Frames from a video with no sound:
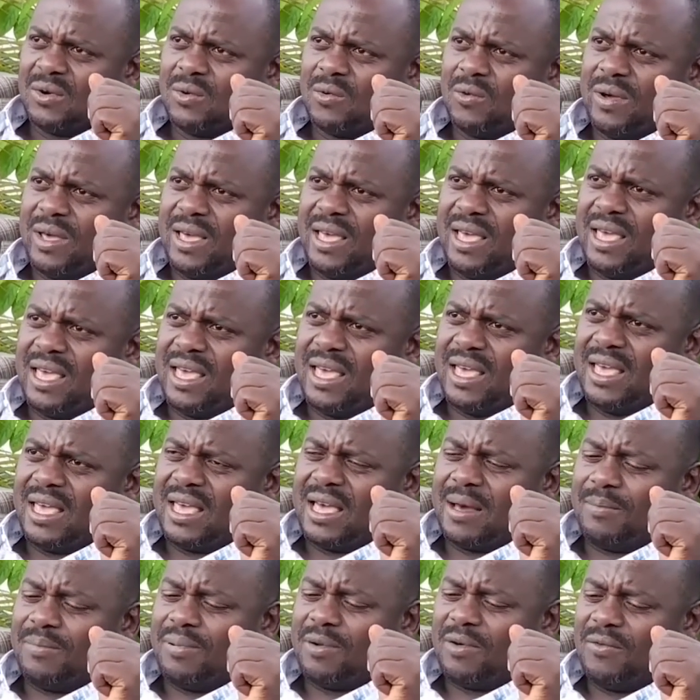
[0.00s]

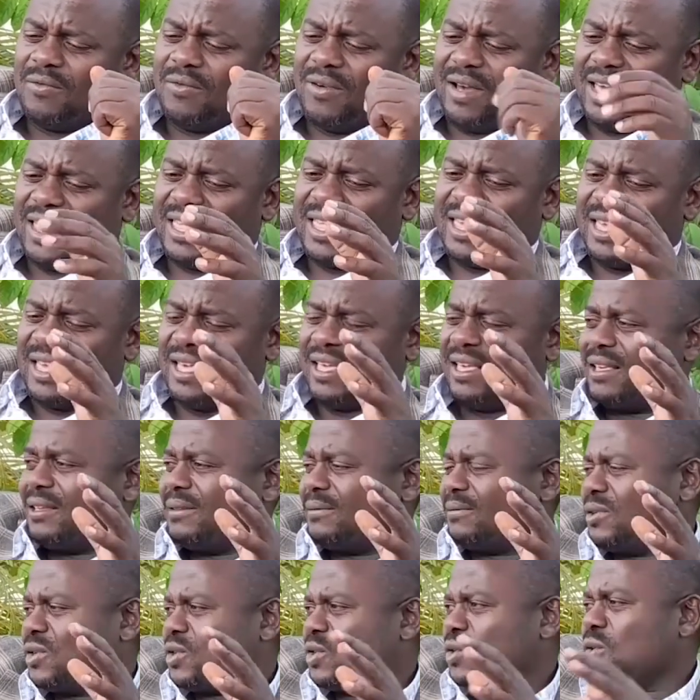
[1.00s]
We are providing
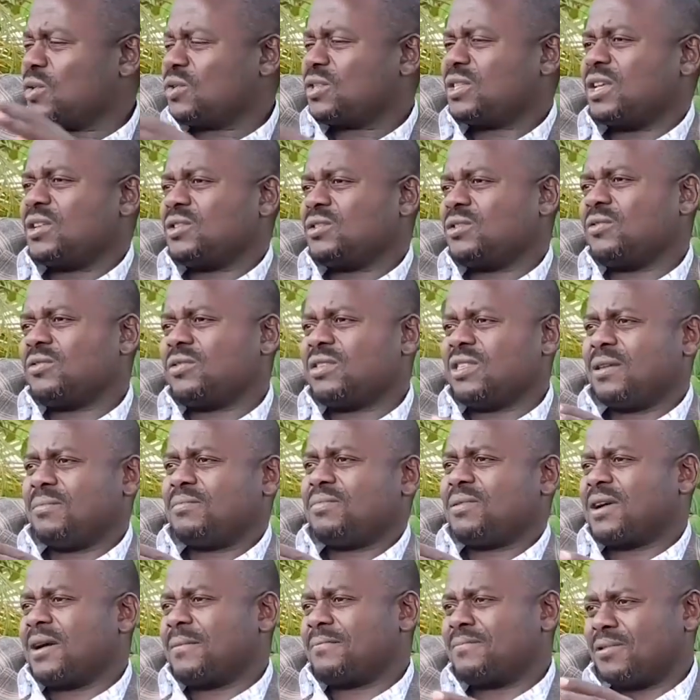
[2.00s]
sources of
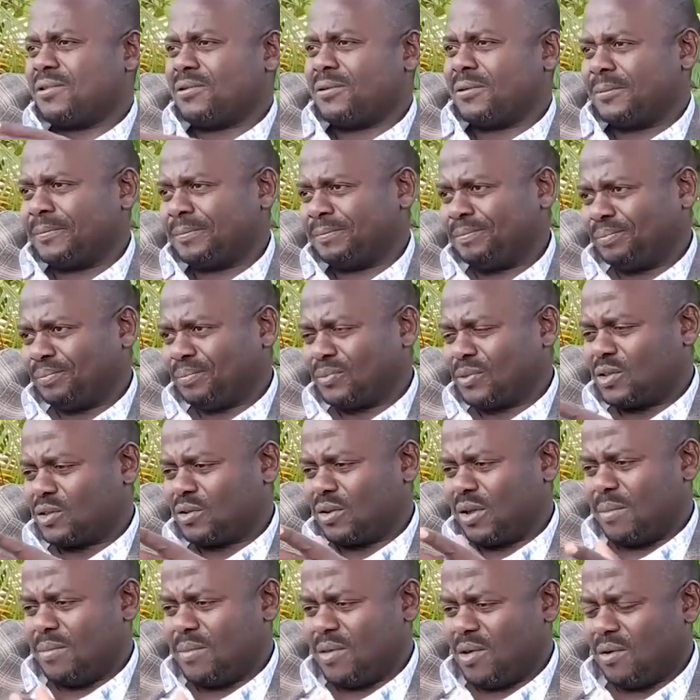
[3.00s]
cheap capital.
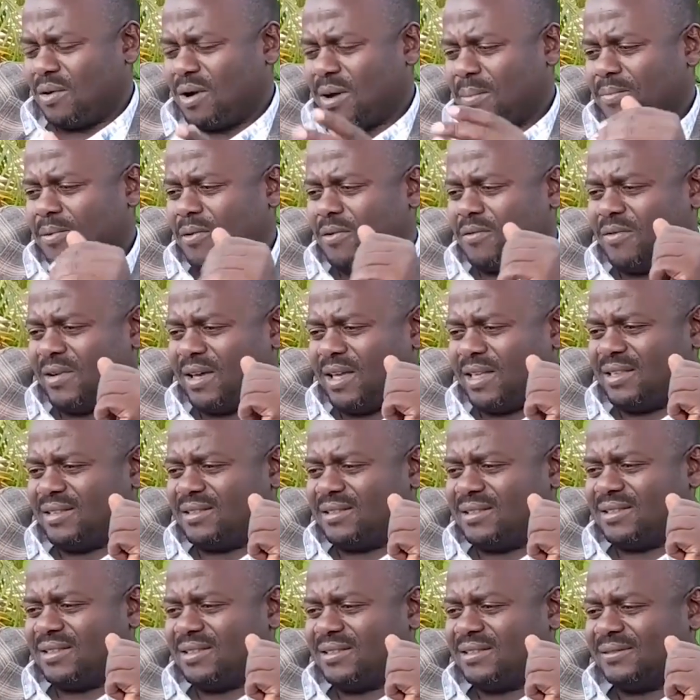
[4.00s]
So Emyoga
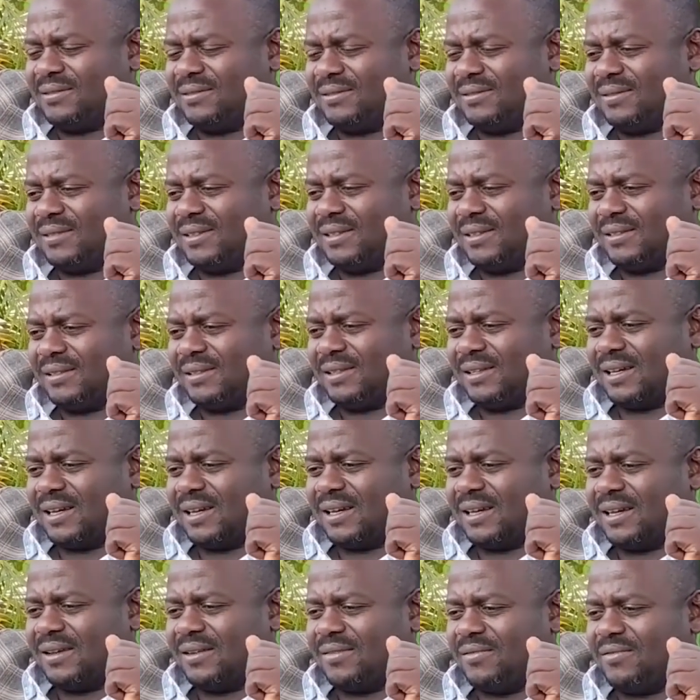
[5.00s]
provides
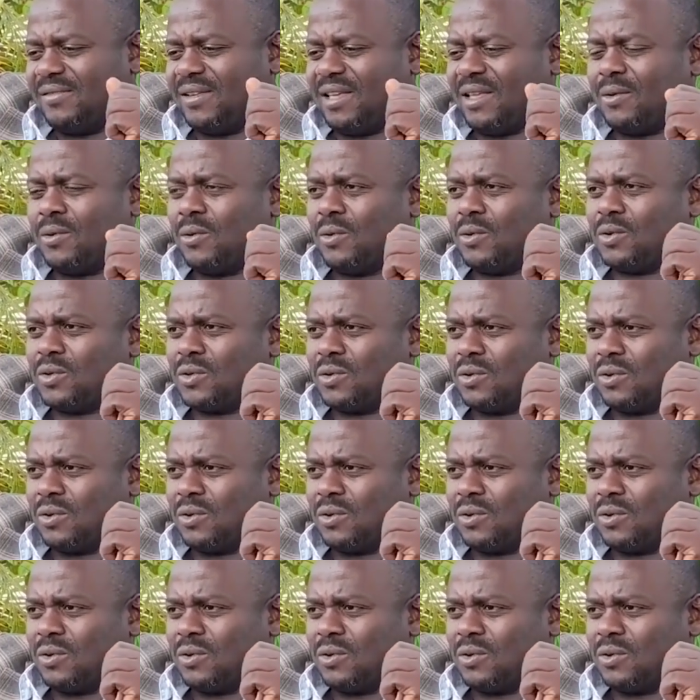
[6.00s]
a very good